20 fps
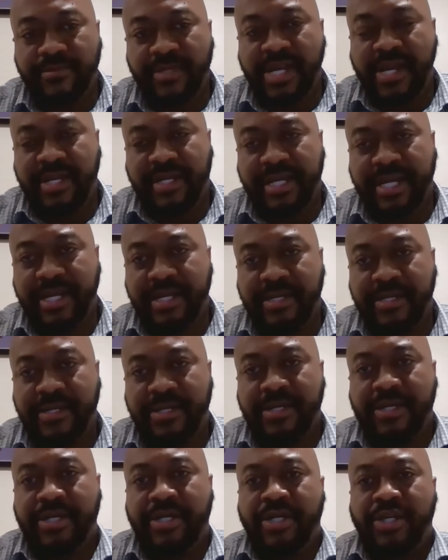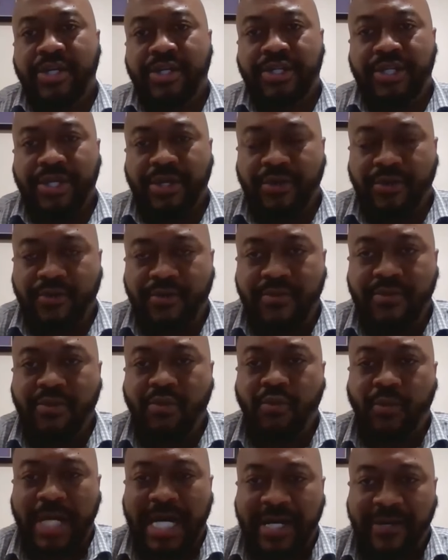Okay? So,
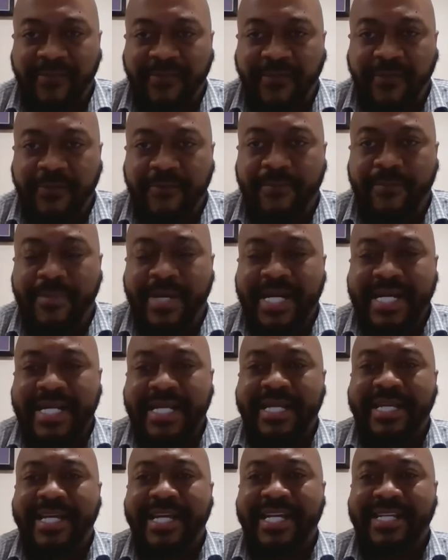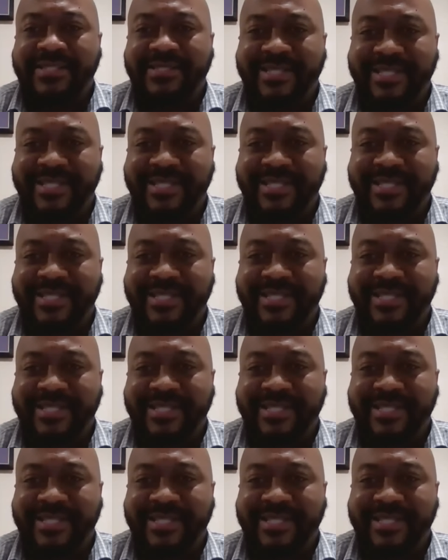wealth, money is